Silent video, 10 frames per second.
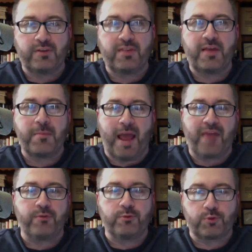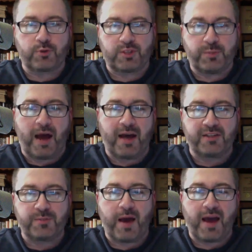and then Matthews
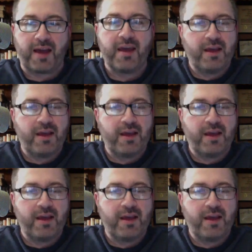responds by